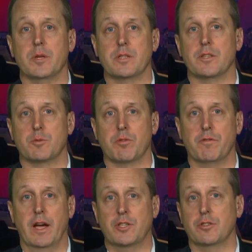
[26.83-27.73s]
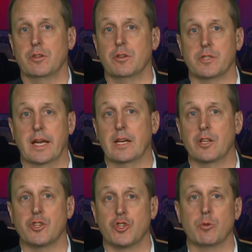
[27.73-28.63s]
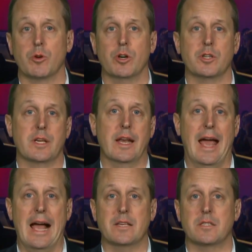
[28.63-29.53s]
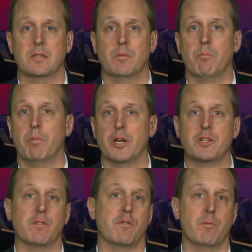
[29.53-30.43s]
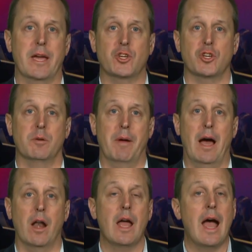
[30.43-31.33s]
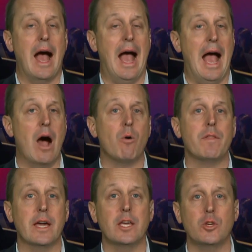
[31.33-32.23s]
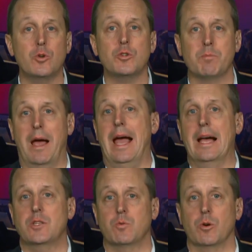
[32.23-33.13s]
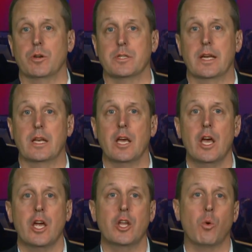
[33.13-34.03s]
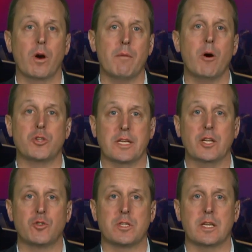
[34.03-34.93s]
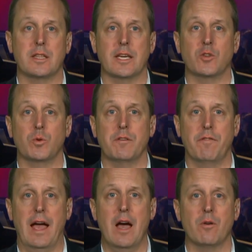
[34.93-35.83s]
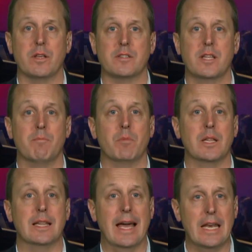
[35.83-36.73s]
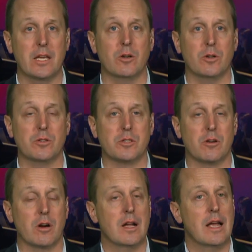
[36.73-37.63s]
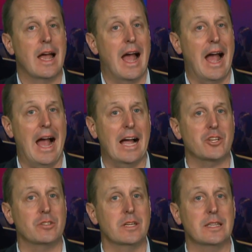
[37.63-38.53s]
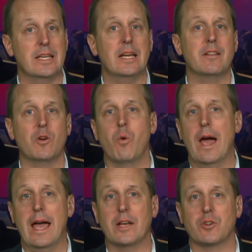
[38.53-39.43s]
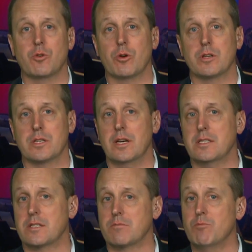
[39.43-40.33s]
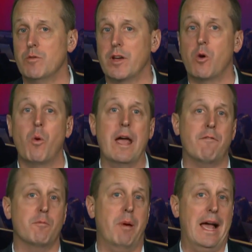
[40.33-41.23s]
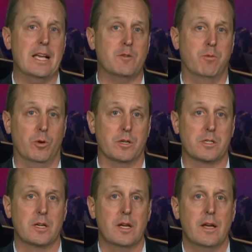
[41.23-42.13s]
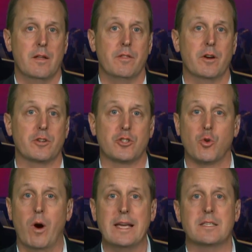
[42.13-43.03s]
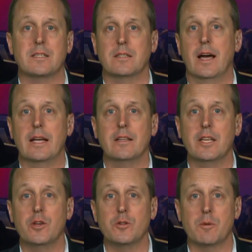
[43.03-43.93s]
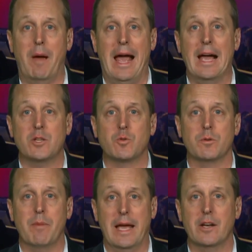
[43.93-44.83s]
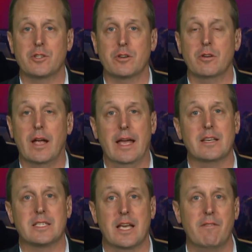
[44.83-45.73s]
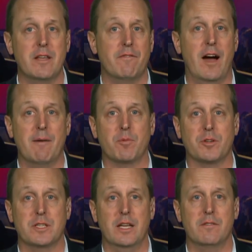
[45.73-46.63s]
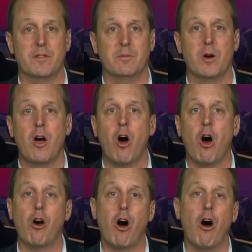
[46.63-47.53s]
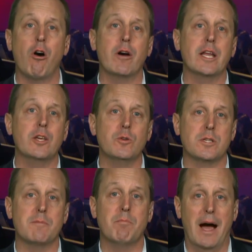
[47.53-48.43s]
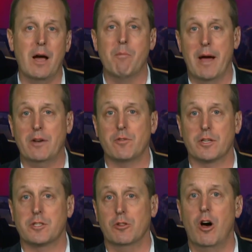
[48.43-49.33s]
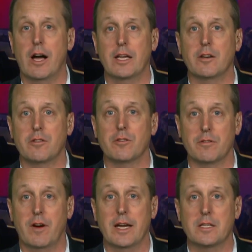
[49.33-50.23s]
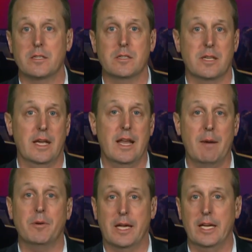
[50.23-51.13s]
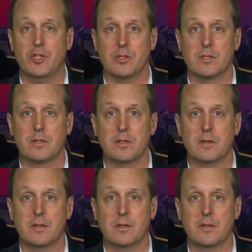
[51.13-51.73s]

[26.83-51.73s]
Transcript: of business professionals and consumers and asked them a bunch of information about how they use passwords. And, you know, one of the most interesting things we found is that millennials are actually leading the way towards us moving away from passports. They're twice as likely to use a password manager, and 75% of them are already using biometrics to log into their devices and applications.